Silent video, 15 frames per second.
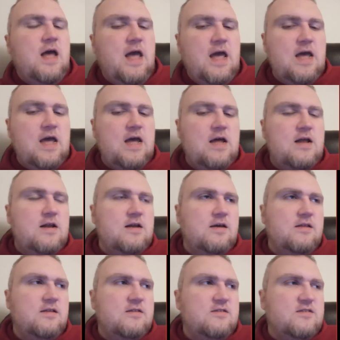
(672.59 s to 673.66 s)
And
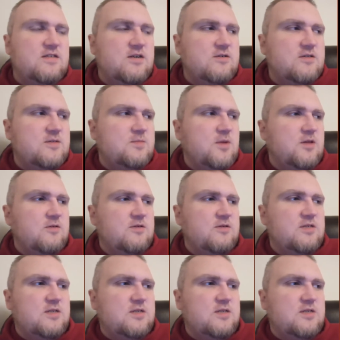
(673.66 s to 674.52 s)
then Sarah's mother is